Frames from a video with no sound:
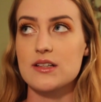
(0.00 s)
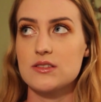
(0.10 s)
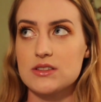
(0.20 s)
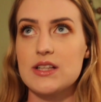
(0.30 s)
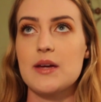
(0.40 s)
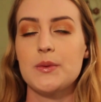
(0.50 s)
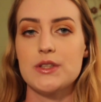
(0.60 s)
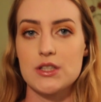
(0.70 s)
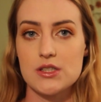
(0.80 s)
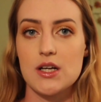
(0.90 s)
No, the light
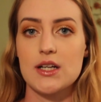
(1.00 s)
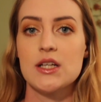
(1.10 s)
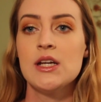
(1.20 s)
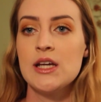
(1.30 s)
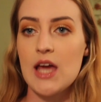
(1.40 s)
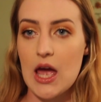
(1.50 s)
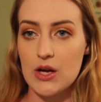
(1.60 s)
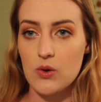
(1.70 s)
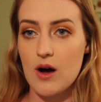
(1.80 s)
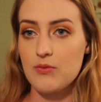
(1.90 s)
would turn on
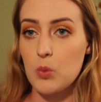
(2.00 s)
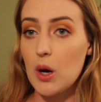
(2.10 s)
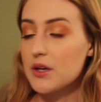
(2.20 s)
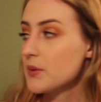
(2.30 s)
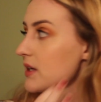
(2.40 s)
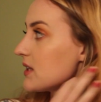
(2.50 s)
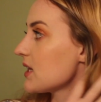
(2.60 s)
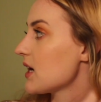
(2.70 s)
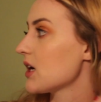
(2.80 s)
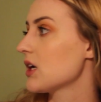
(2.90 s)
and go off while you were in
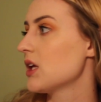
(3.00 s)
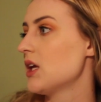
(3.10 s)
there,